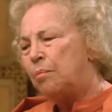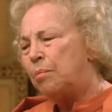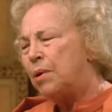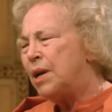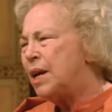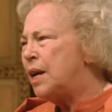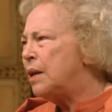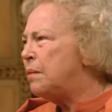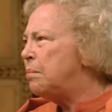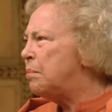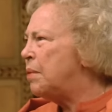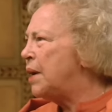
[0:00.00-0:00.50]

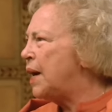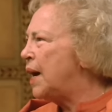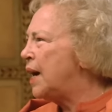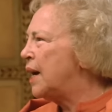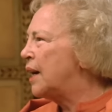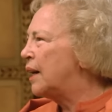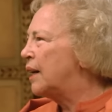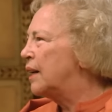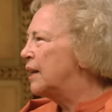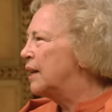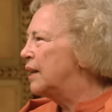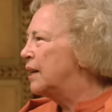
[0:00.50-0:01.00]
bring it
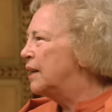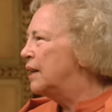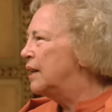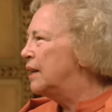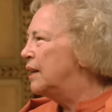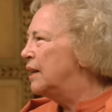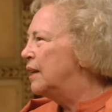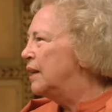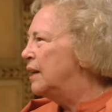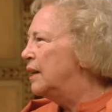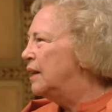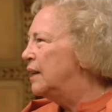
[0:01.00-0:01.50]
back.
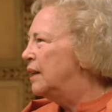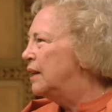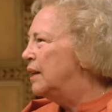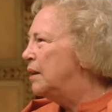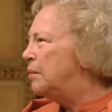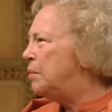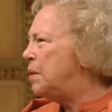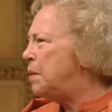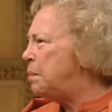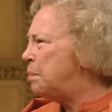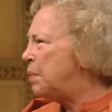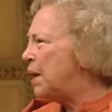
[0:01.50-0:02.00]

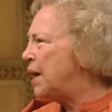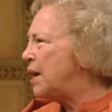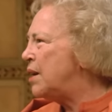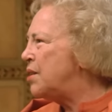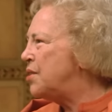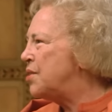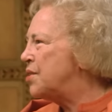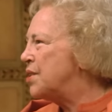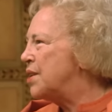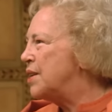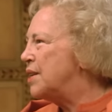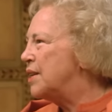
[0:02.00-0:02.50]
Be
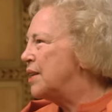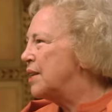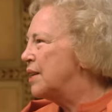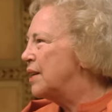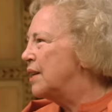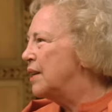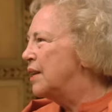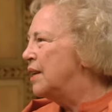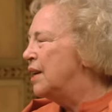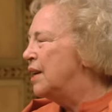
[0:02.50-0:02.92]
patient.